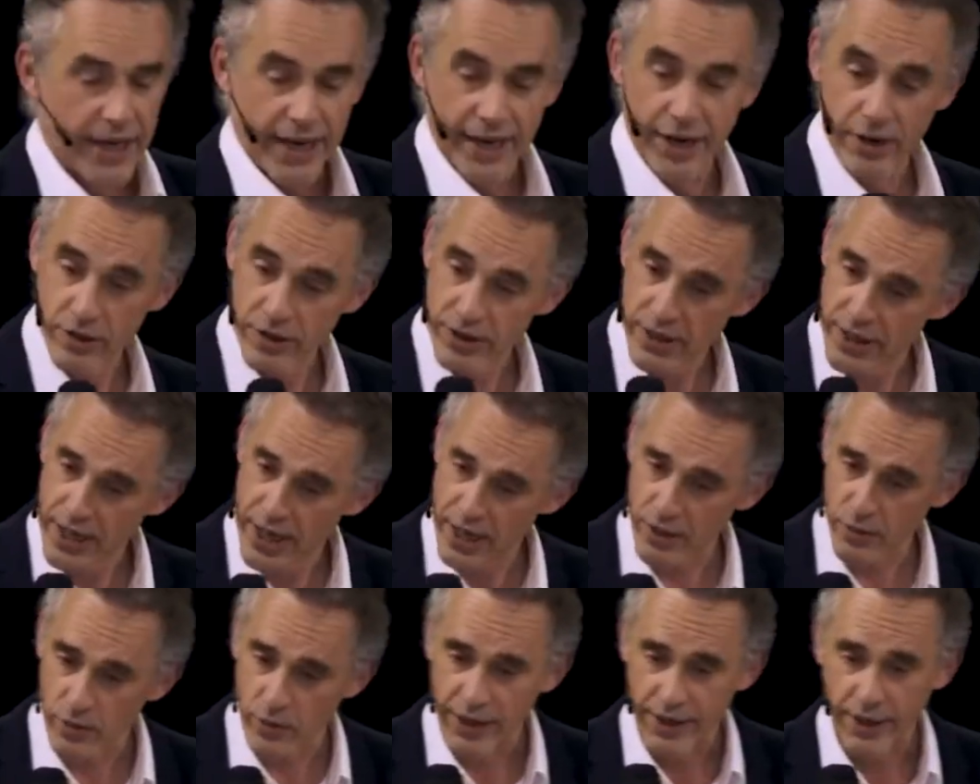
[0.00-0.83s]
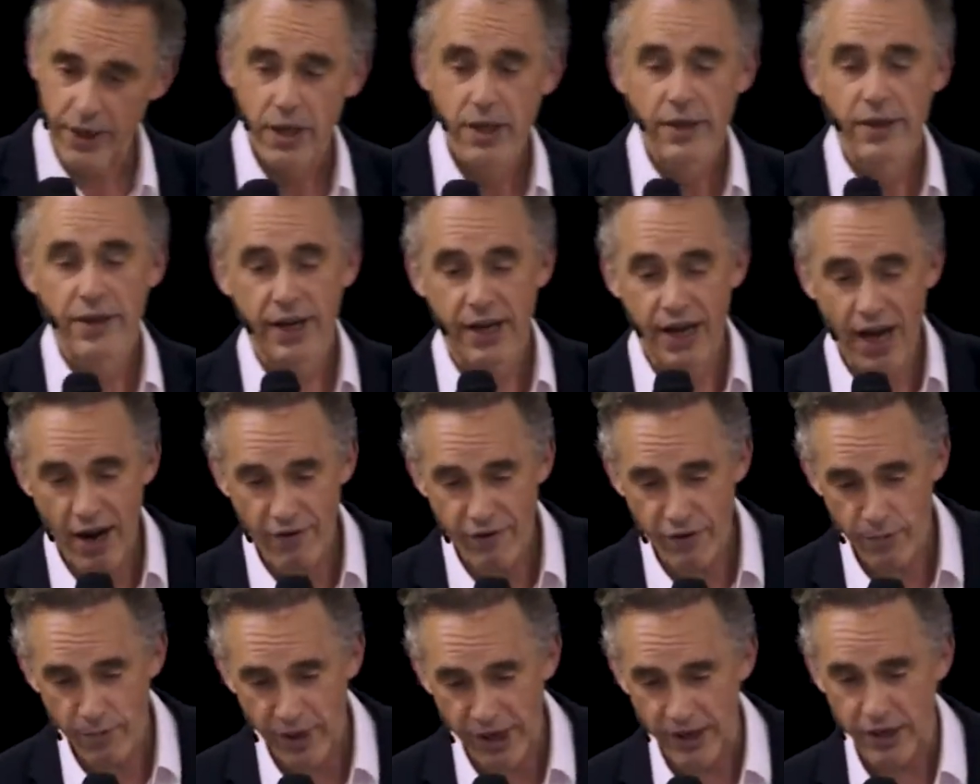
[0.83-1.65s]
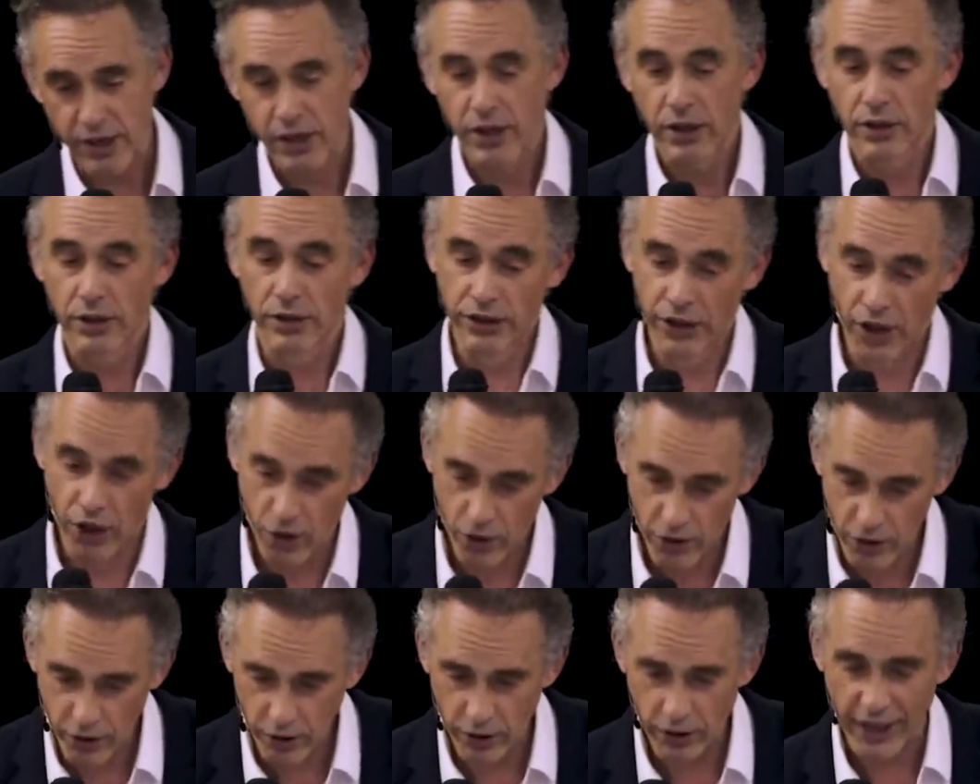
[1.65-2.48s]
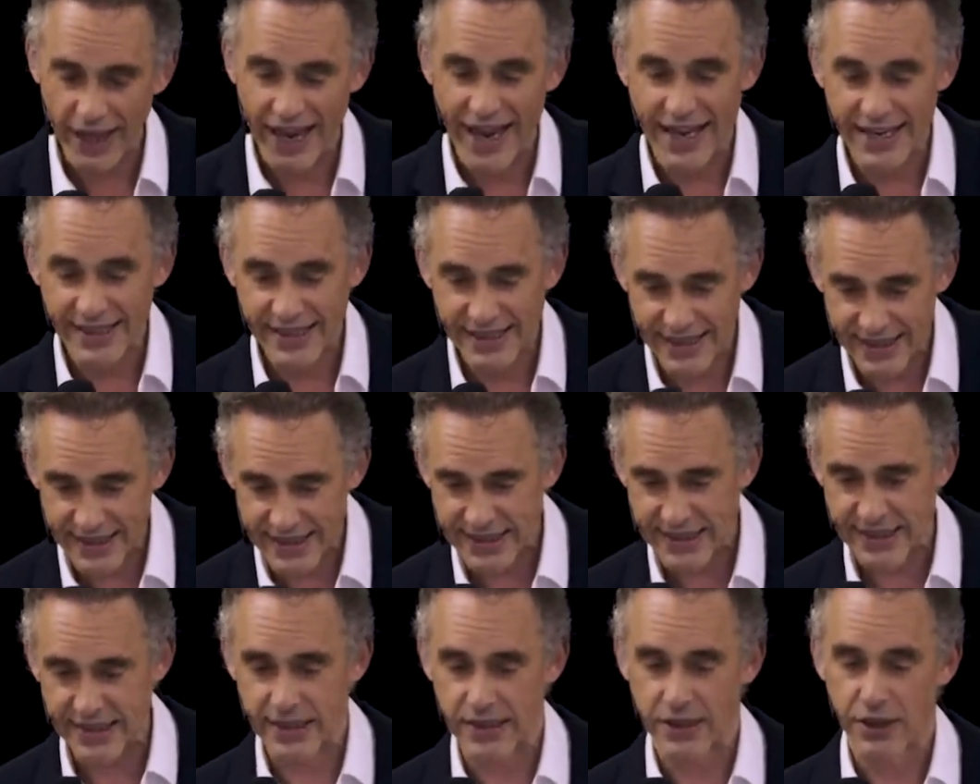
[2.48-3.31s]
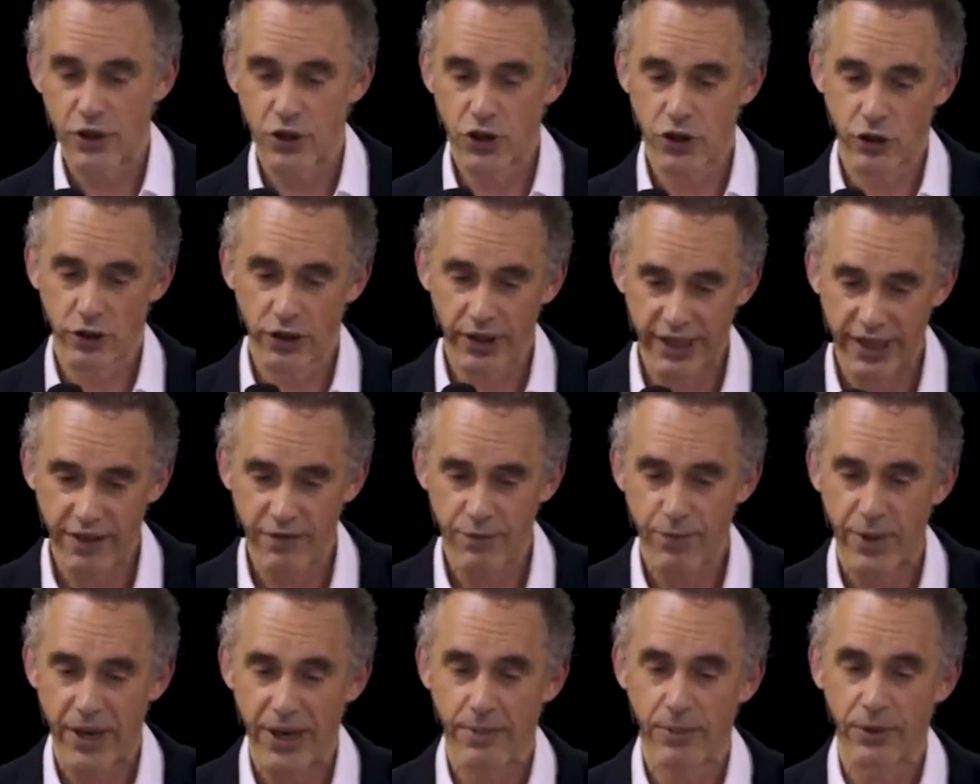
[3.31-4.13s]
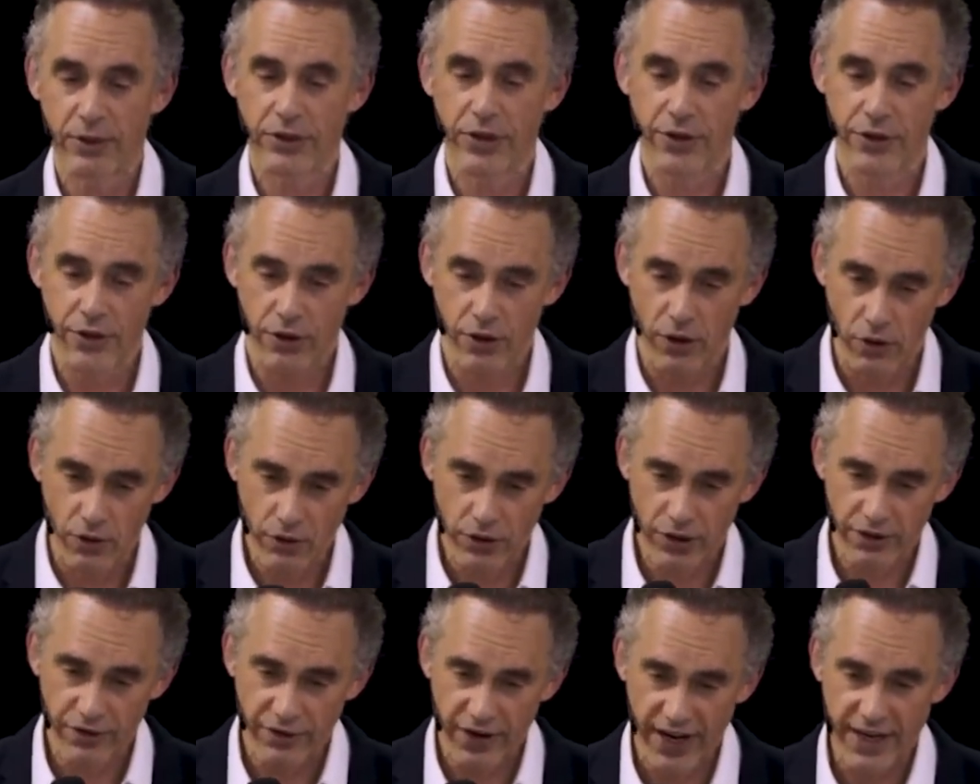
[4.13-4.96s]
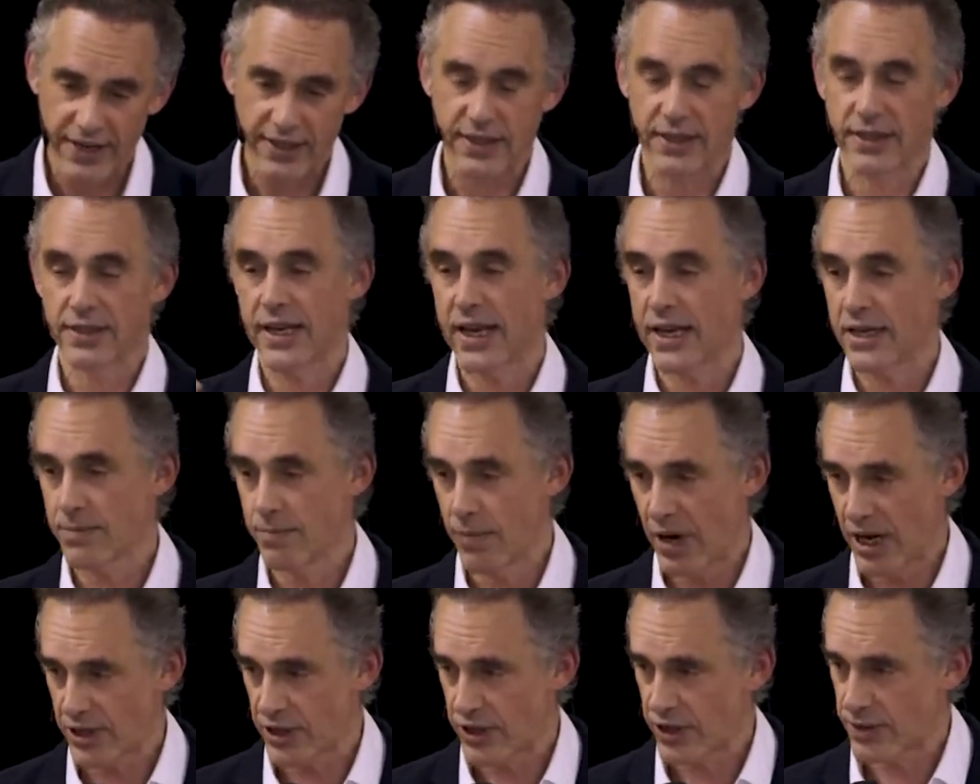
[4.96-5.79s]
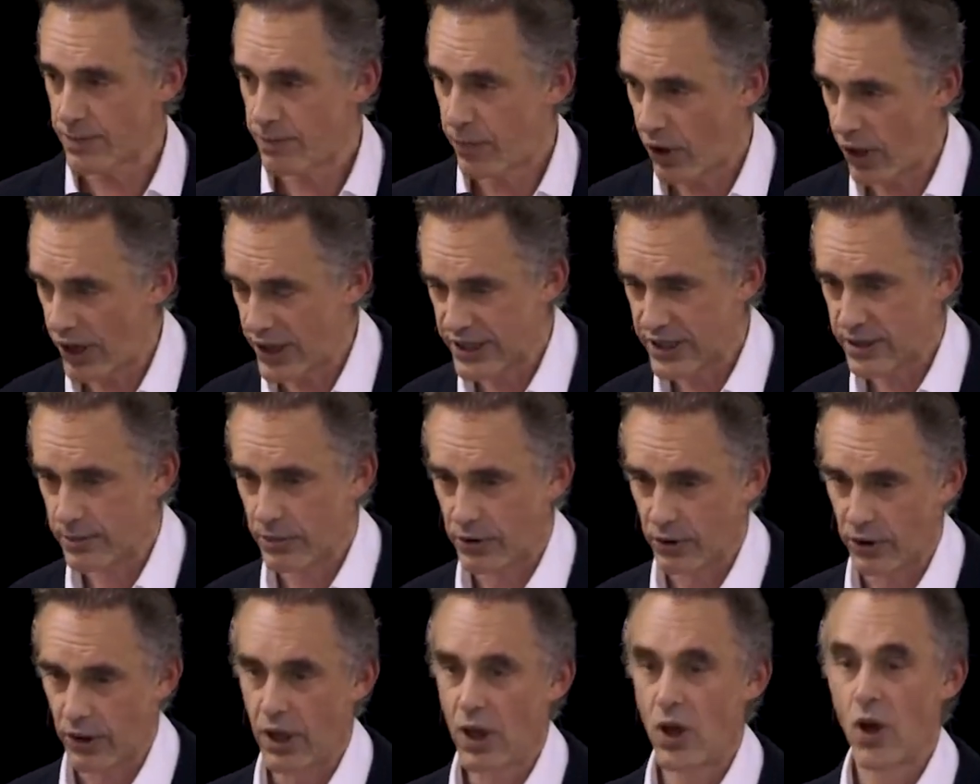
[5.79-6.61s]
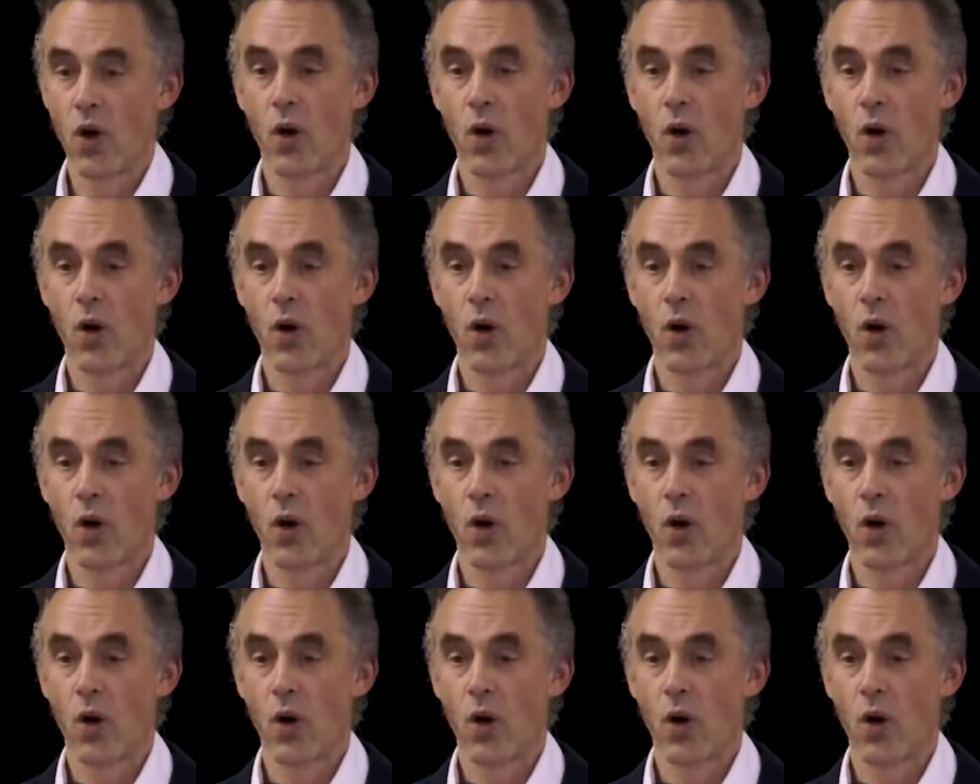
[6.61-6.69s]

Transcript: Here's another one. The government, local and distant, should leave people to their own devices as much as possible.